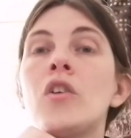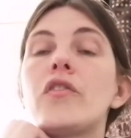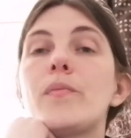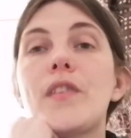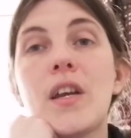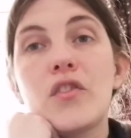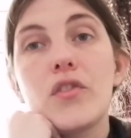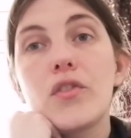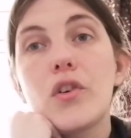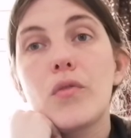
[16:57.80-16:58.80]
some
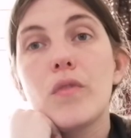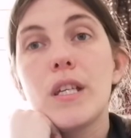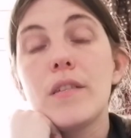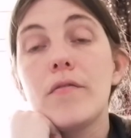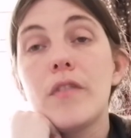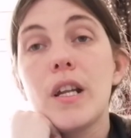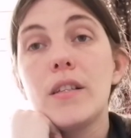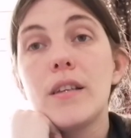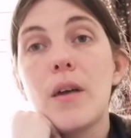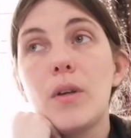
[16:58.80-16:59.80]
sessions called Reading
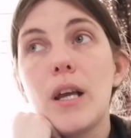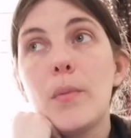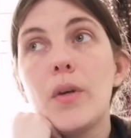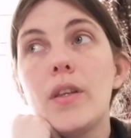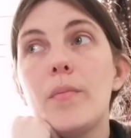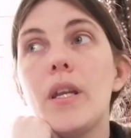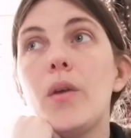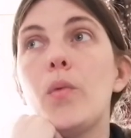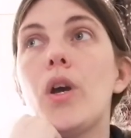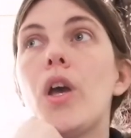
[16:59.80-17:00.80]
Friends at our library at the
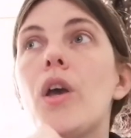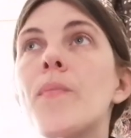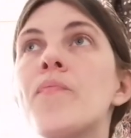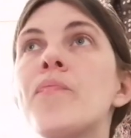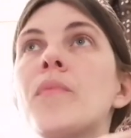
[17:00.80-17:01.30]
minute, where